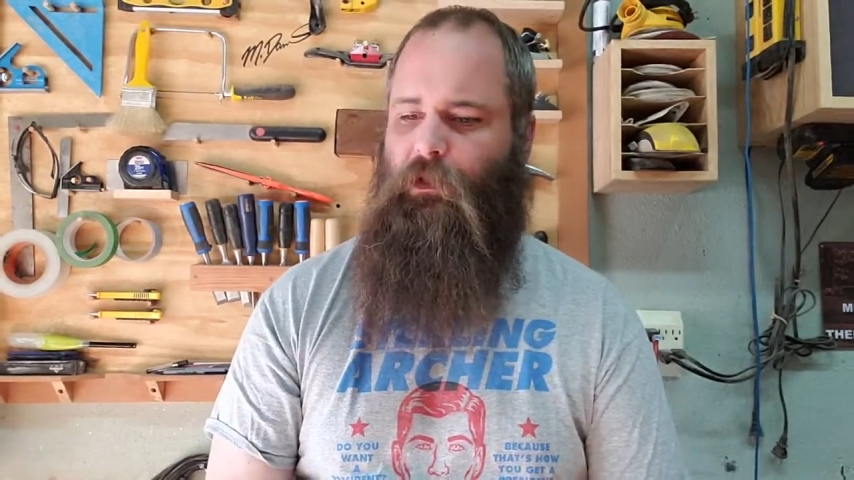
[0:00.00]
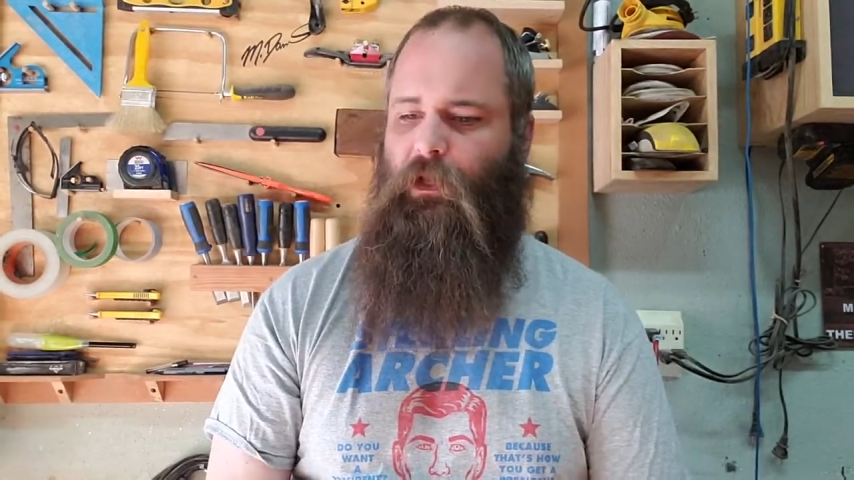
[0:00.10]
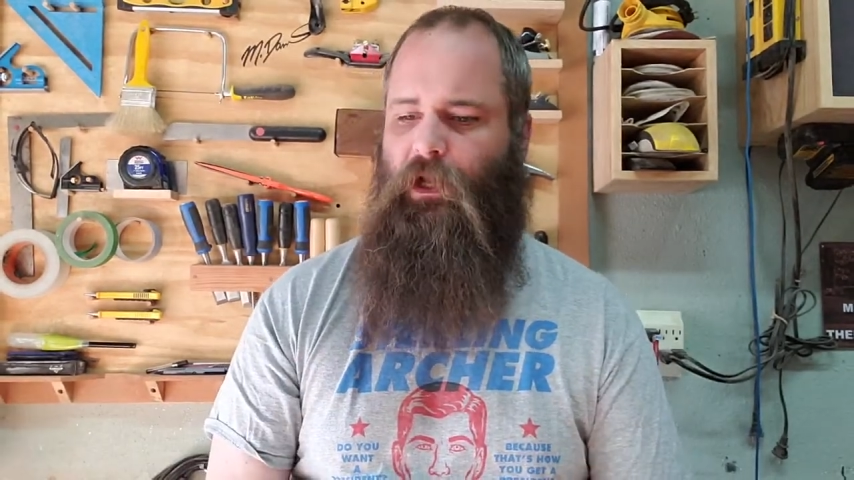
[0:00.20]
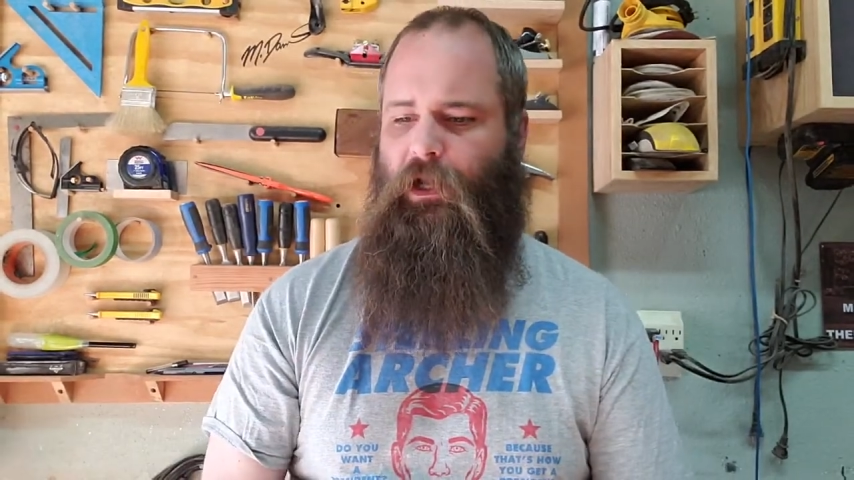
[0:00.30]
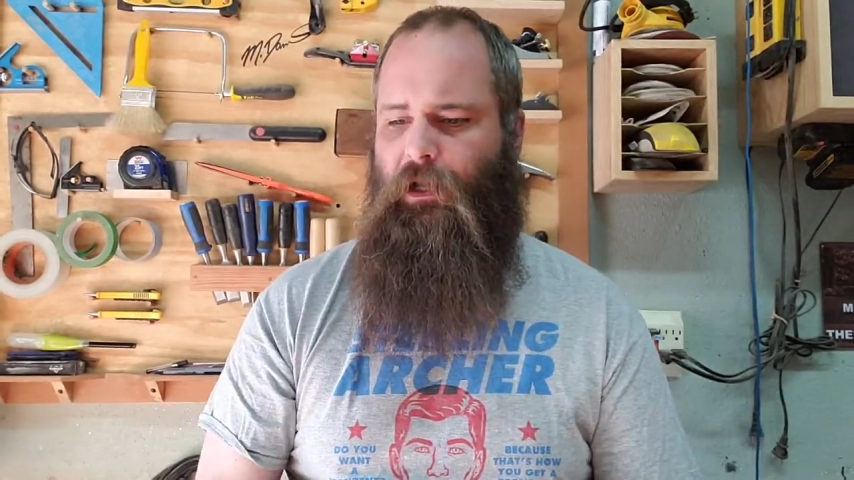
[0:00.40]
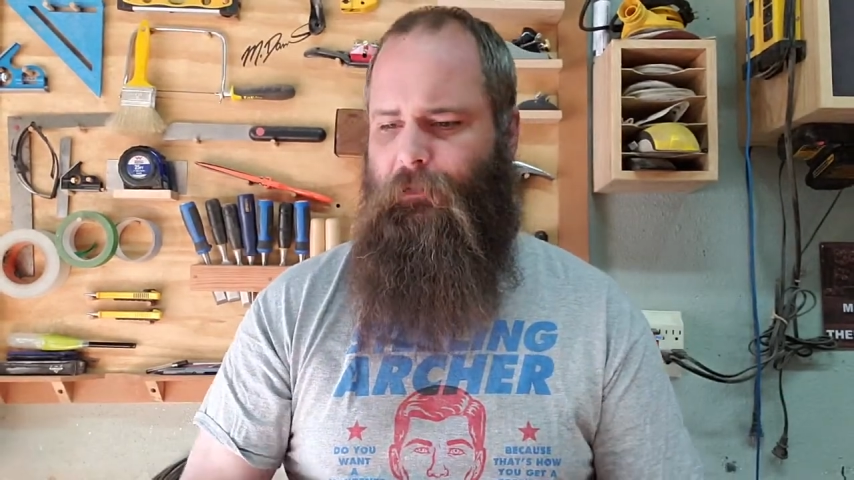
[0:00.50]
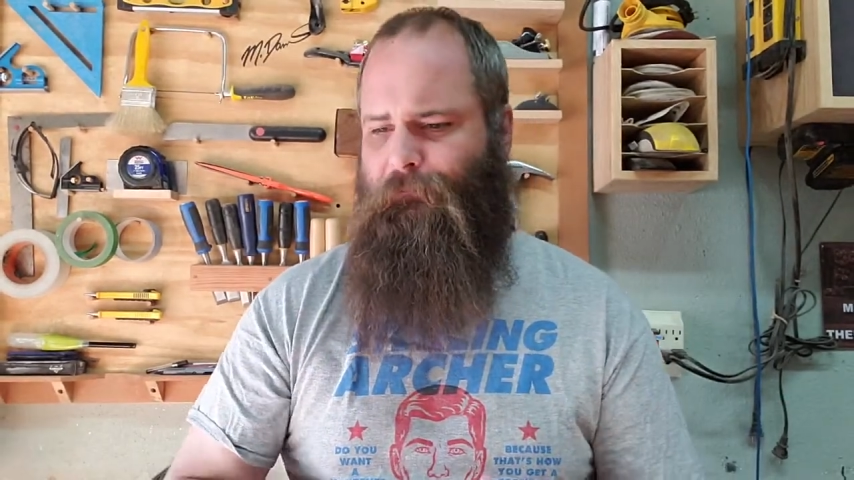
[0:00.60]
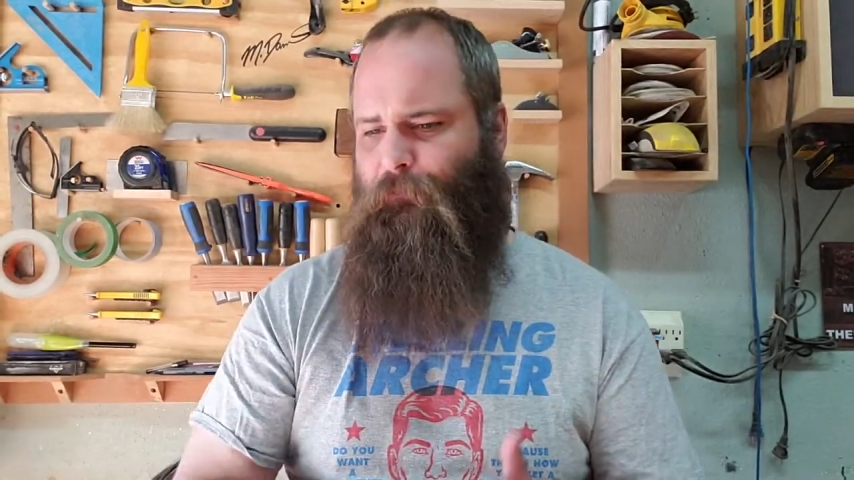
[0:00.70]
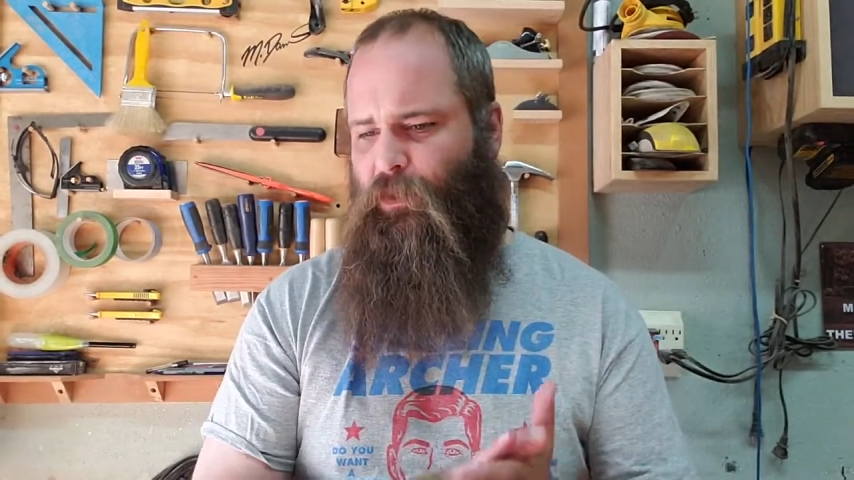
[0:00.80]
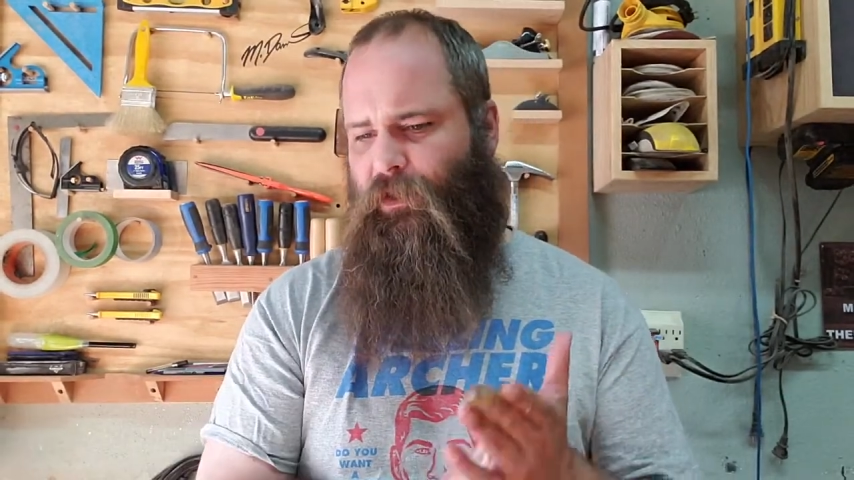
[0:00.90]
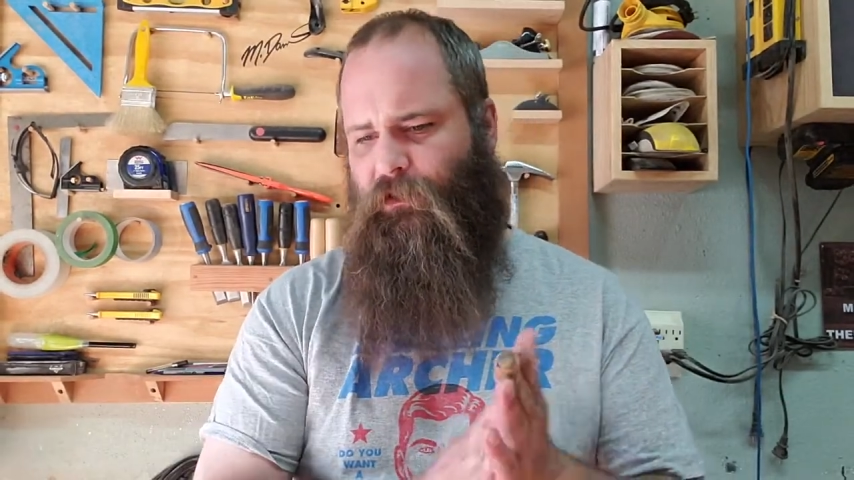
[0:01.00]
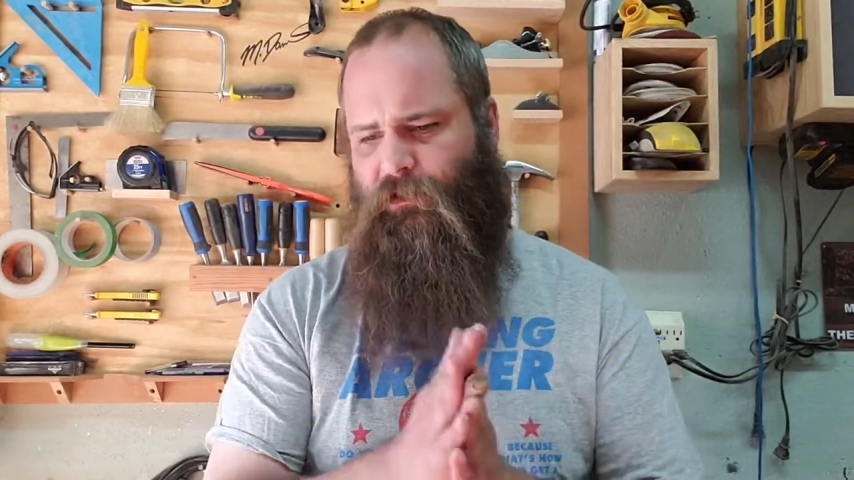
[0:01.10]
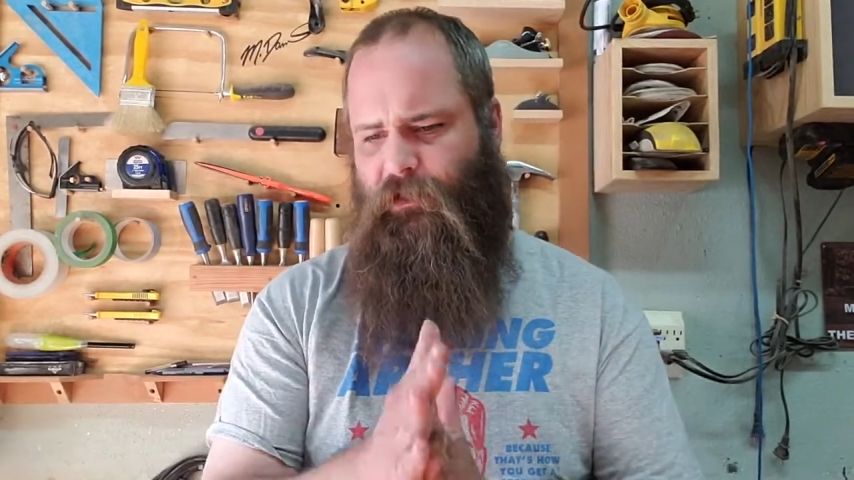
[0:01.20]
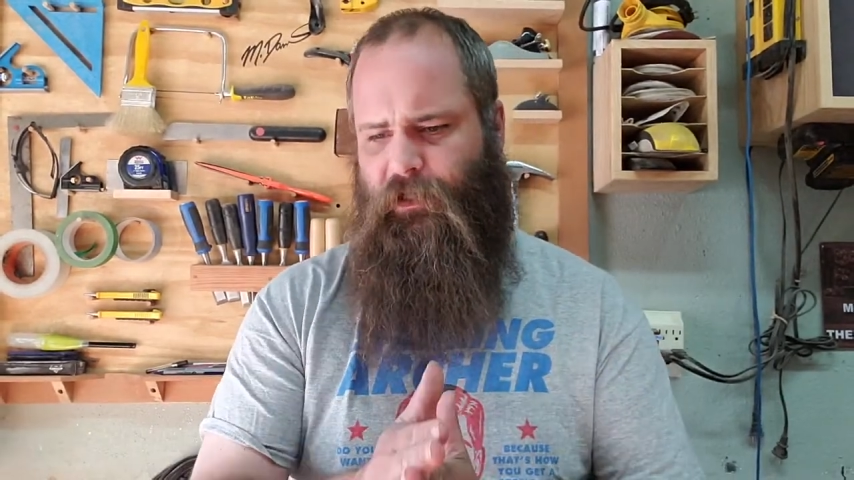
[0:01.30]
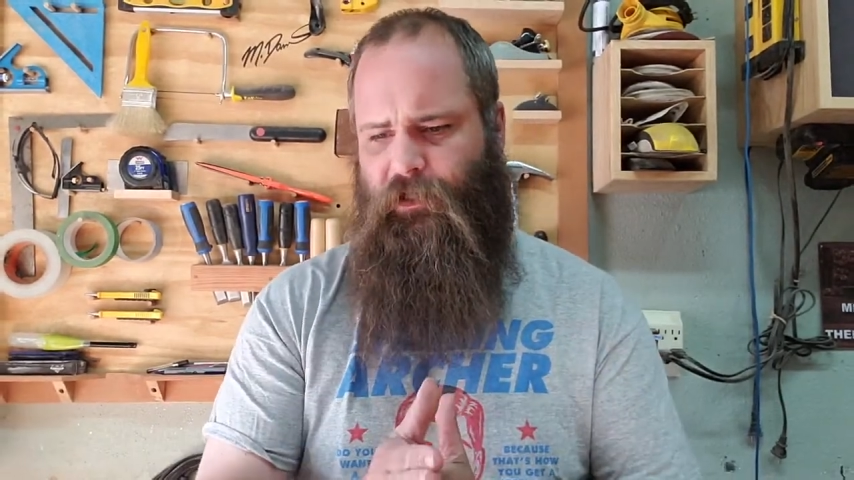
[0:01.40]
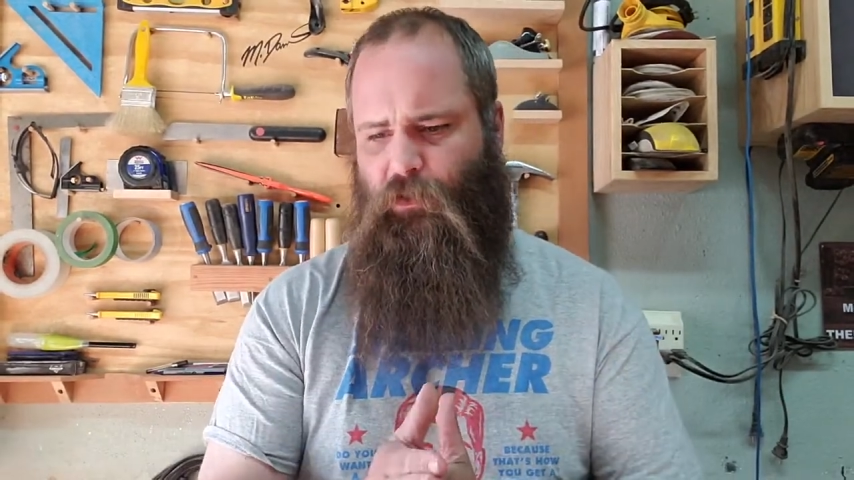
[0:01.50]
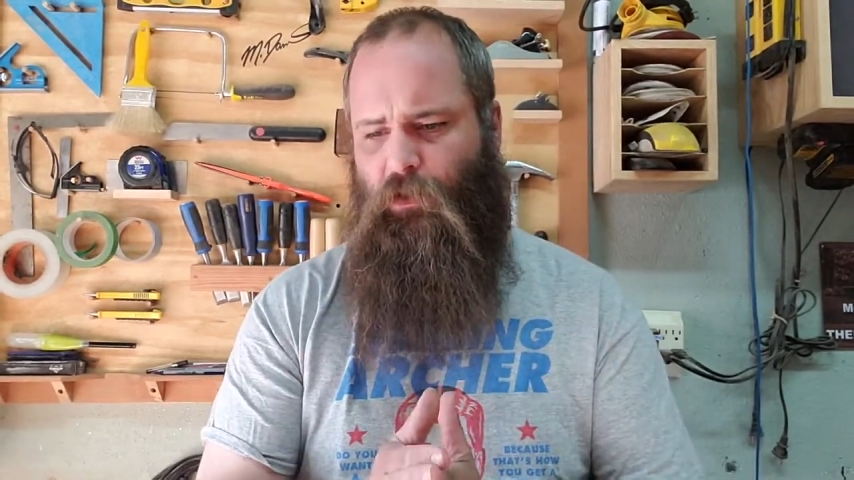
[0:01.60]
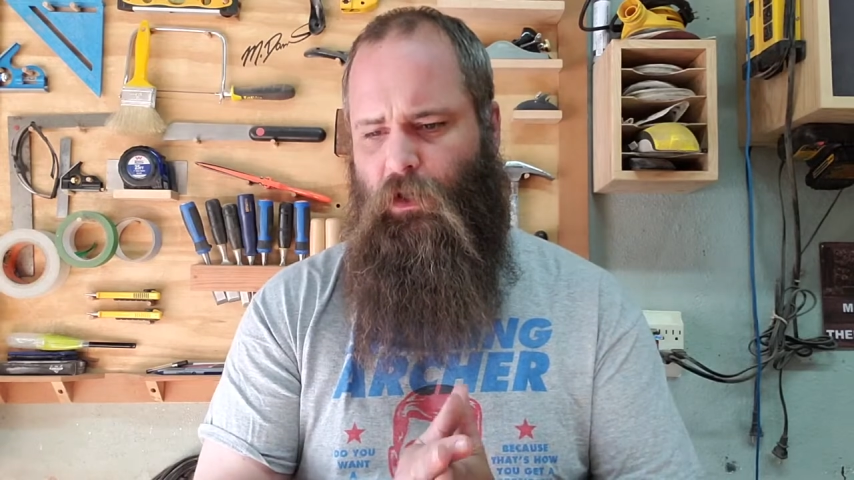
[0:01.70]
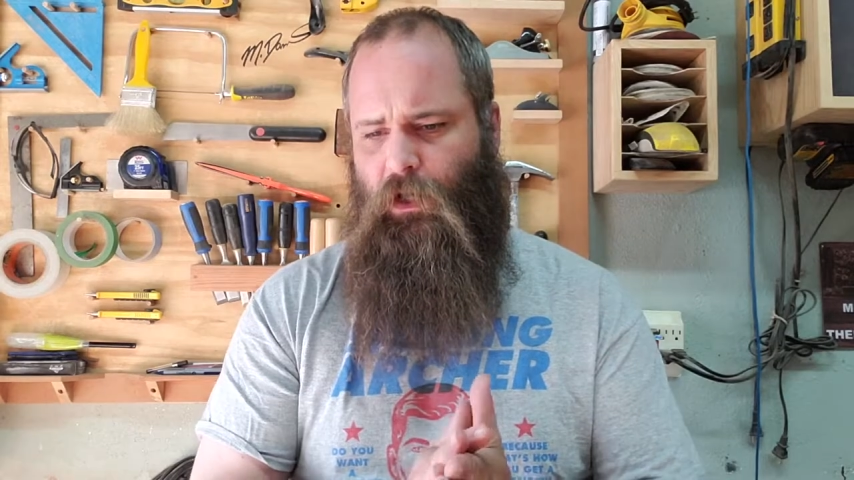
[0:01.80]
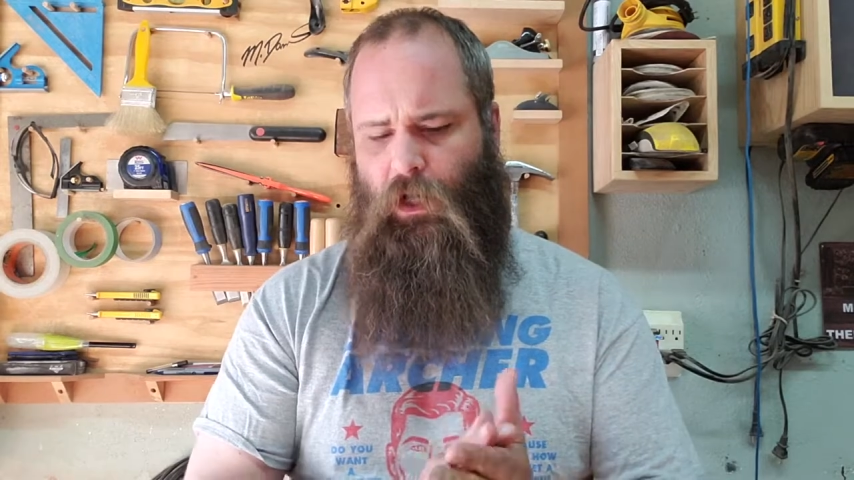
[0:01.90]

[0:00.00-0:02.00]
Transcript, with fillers: Um, what else did I do?